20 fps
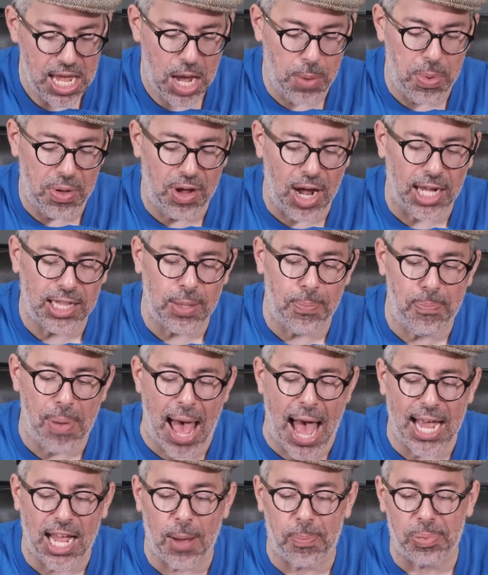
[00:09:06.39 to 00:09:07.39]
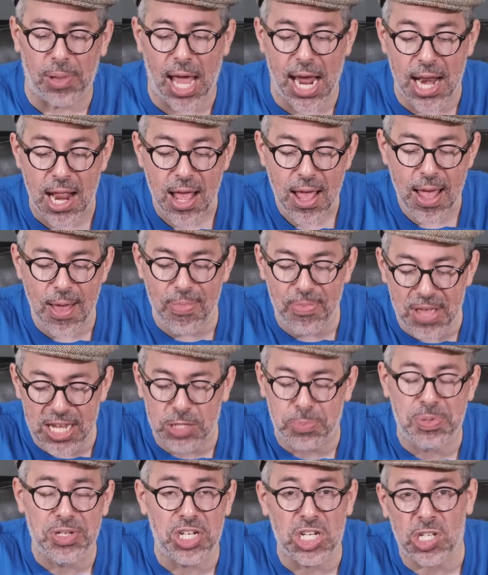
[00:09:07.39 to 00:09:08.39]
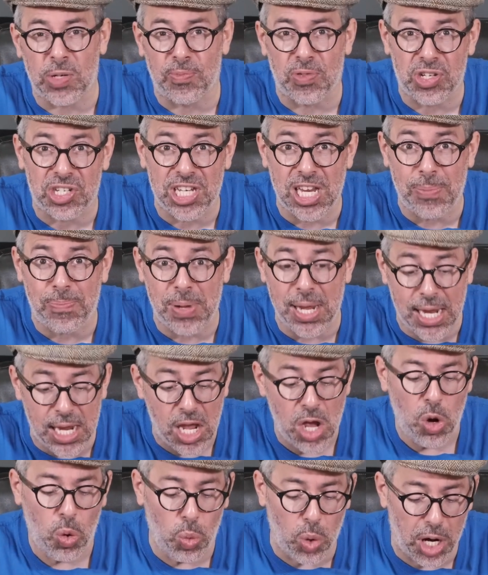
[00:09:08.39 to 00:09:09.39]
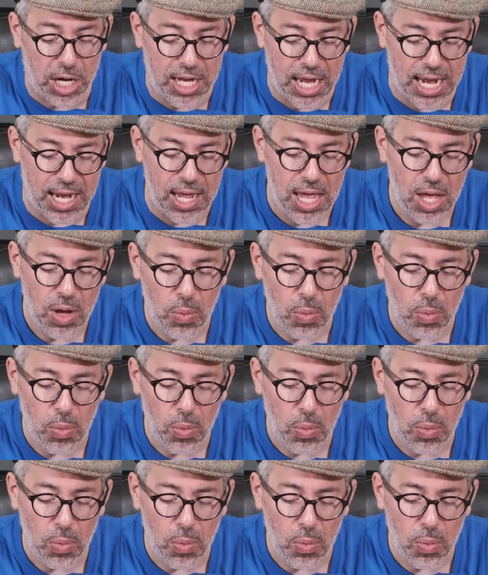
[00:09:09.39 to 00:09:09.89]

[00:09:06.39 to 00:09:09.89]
and we got the backup light in this position for CP working.